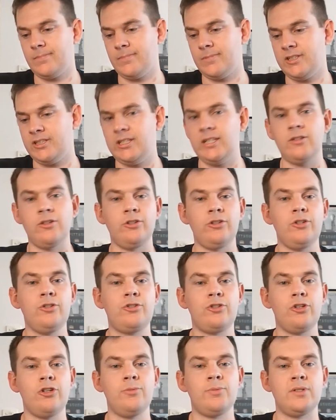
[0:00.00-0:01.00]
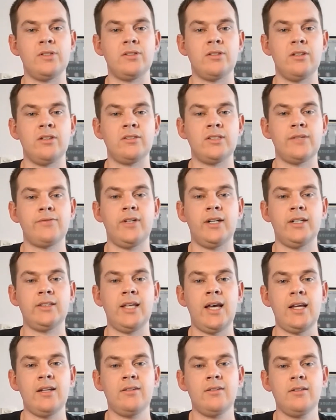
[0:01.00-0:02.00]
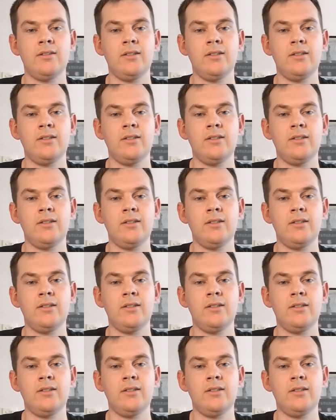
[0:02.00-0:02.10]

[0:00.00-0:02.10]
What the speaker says: still YouTubes and stuff like that.